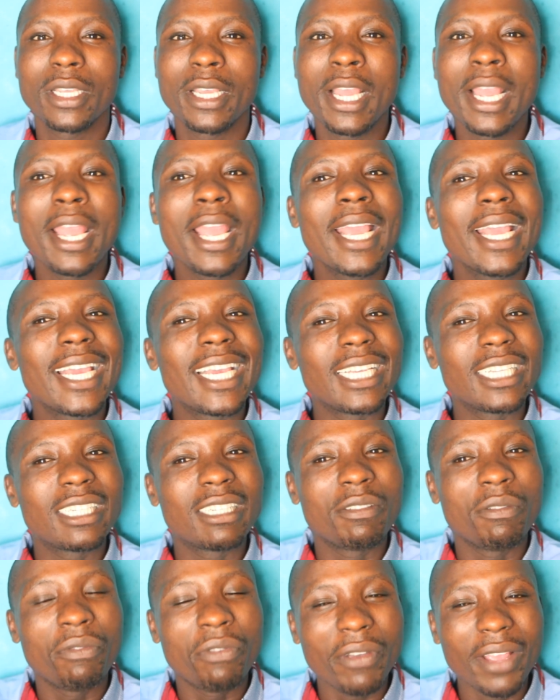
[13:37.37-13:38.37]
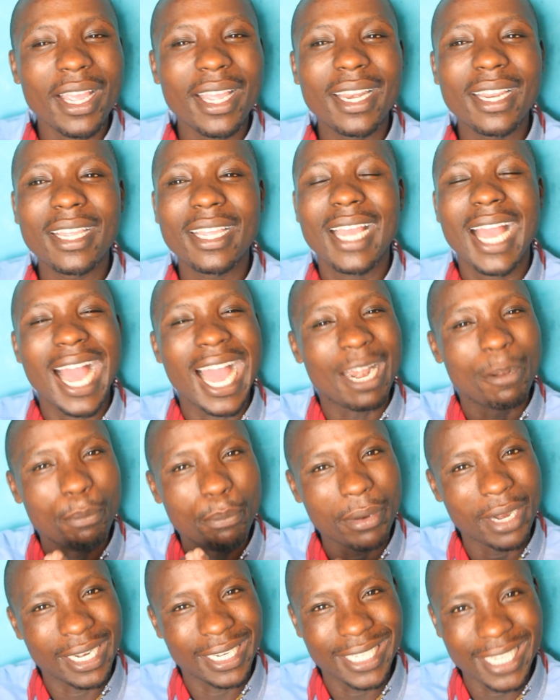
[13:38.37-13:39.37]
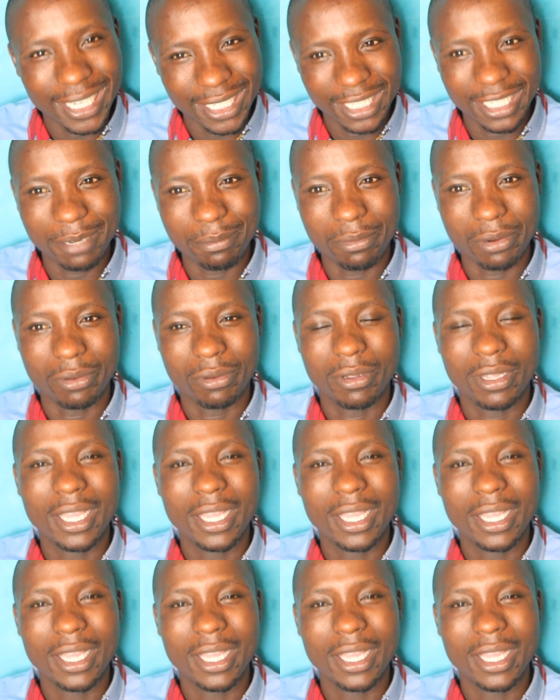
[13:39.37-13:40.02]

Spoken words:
He's very unpredictable.